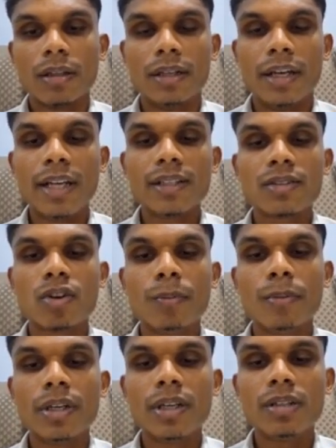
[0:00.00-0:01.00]
The next
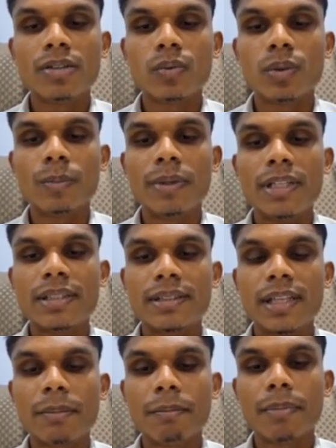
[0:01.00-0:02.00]
components would be
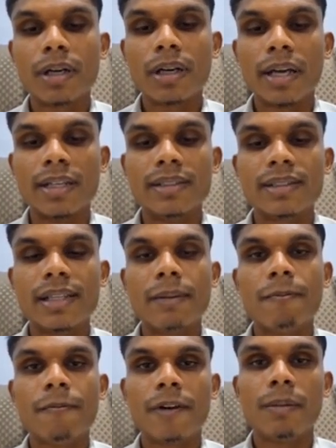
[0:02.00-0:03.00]
stem bar and
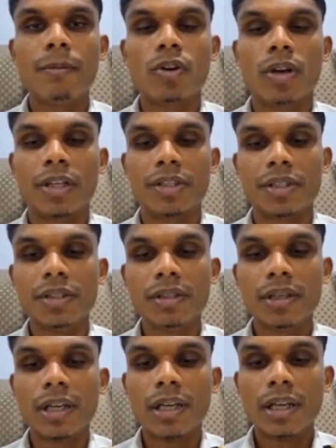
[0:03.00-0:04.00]
stem frame
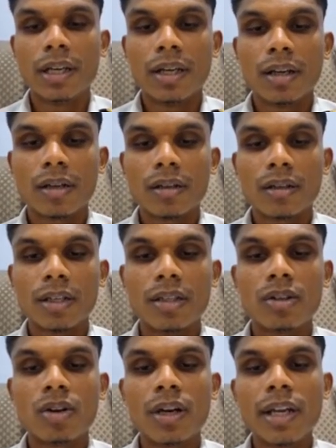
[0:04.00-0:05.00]
connection.
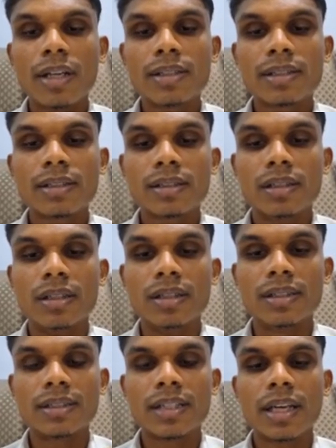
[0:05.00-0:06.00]
It connects
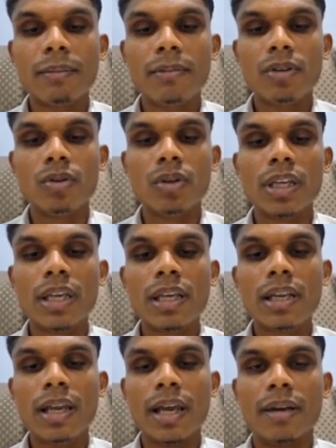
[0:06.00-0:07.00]
the stem to
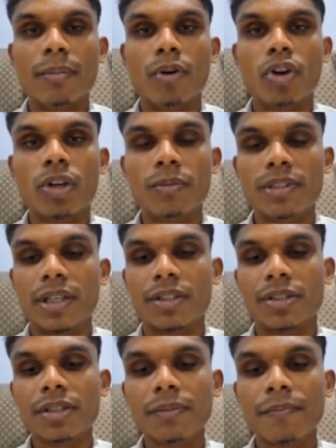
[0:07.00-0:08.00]
keel and bottom
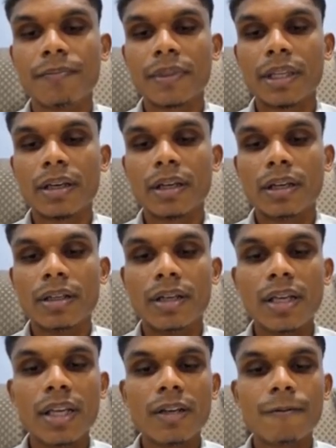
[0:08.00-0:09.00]
structure,
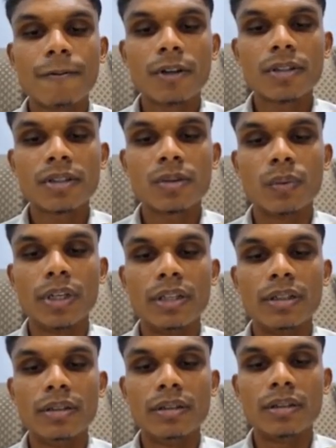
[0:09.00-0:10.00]
reinforced
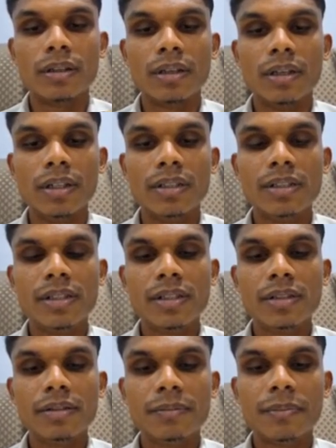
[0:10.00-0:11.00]
with
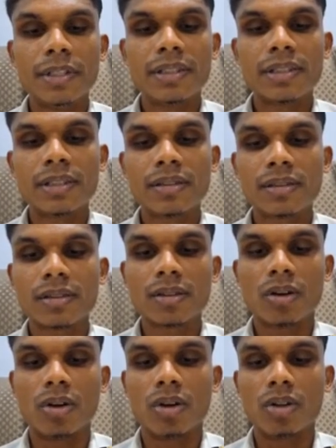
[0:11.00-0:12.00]
Gordian pieces
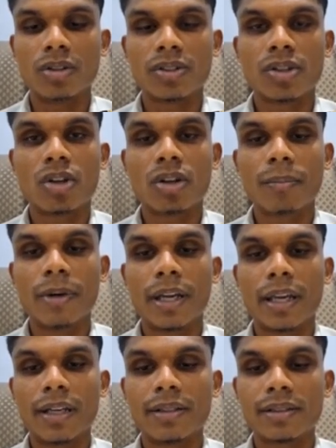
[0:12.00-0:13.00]
or strong
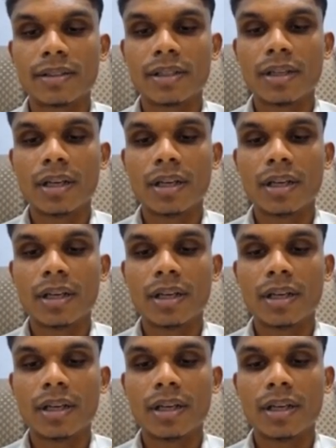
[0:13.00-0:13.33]
brackets.